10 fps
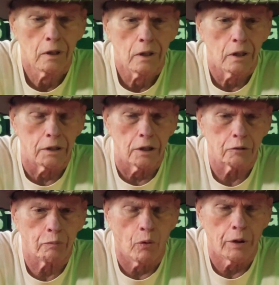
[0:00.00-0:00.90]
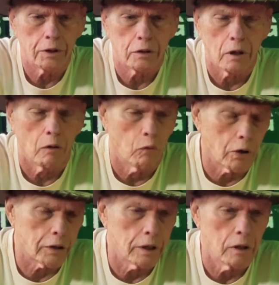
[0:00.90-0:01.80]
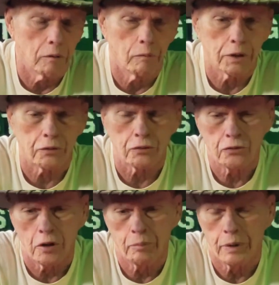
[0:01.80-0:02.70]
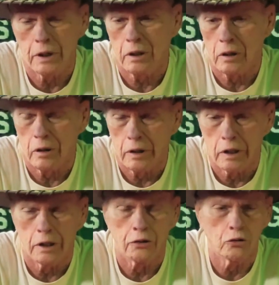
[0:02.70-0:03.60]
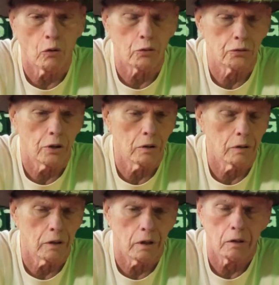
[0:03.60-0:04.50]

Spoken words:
At this point, working in Mississippi and in Georgia and